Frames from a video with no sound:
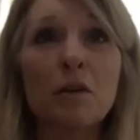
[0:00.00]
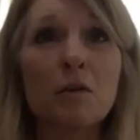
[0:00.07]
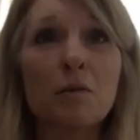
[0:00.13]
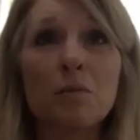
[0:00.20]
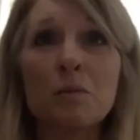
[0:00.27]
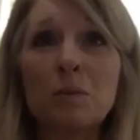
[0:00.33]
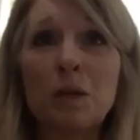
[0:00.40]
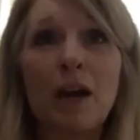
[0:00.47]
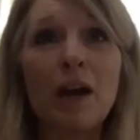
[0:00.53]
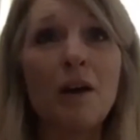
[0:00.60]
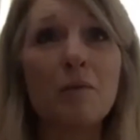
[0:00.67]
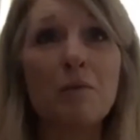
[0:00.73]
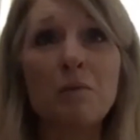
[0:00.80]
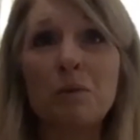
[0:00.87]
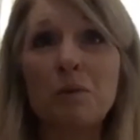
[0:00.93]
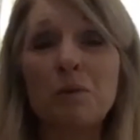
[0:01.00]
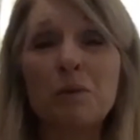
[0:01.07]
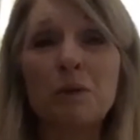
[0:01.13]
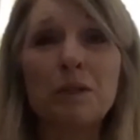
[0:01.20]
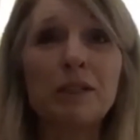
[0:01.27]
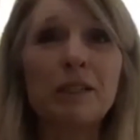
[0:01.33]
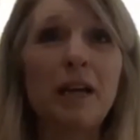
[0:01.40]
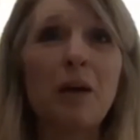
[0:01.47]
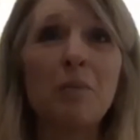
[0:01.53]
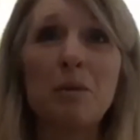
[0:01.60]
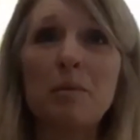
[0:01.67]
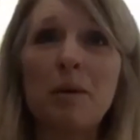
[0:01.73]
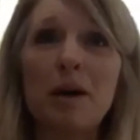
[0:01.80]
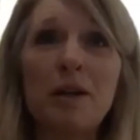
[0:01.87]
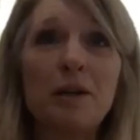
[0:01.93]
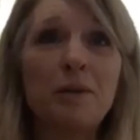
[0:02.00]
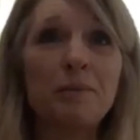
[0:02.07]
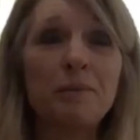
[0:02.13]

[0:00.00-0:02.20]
So, yeah, we're really happy about it.